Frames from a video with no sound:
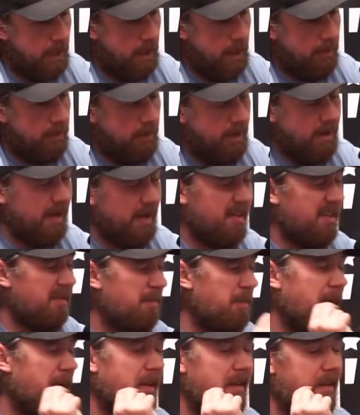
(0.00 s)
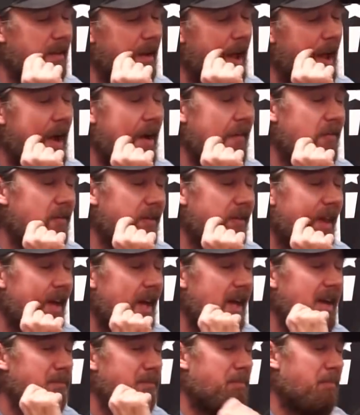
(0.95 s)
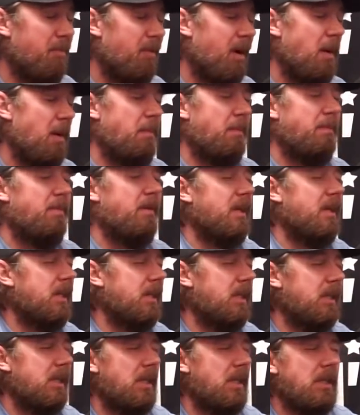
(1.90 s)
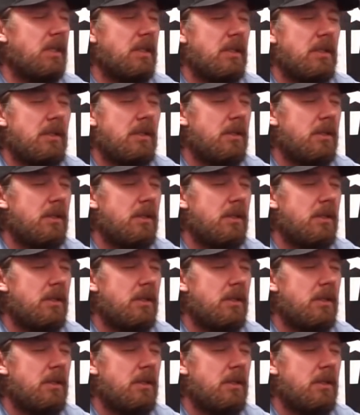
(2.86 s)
And then I spent, after that, probably